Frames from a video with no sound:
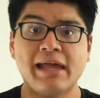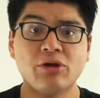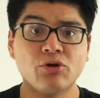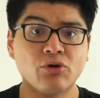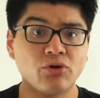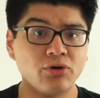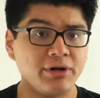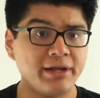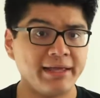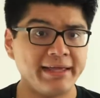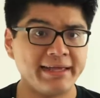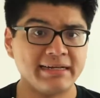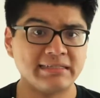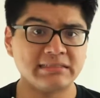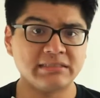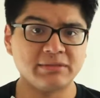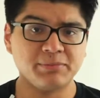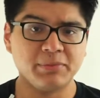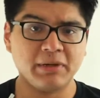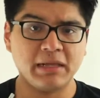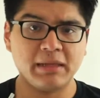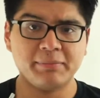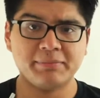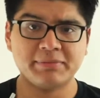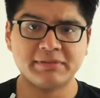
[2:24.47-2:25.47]
In order to get into
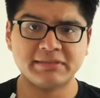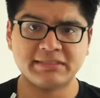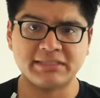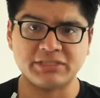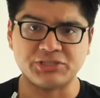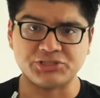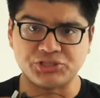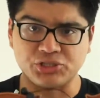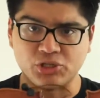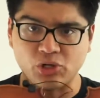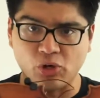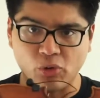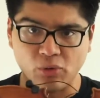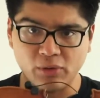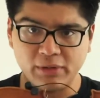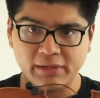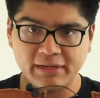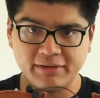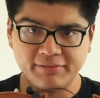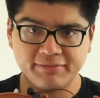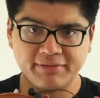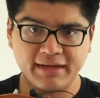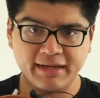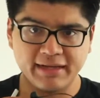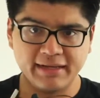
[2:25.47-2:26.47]
playing position, holding
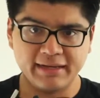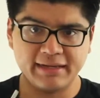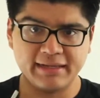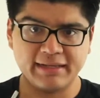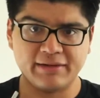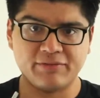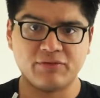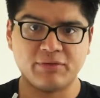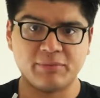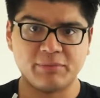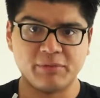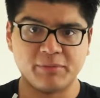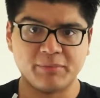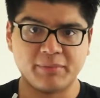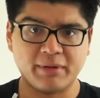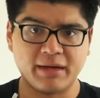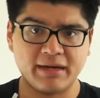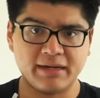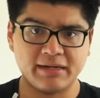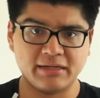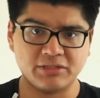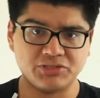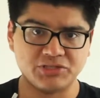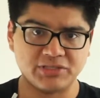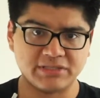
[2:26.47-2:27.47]
the violin from the
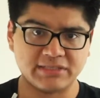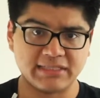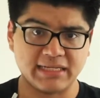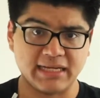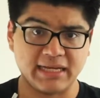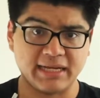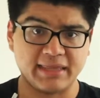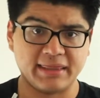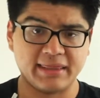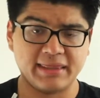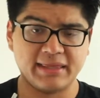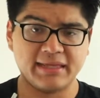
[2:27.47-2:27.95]
body just like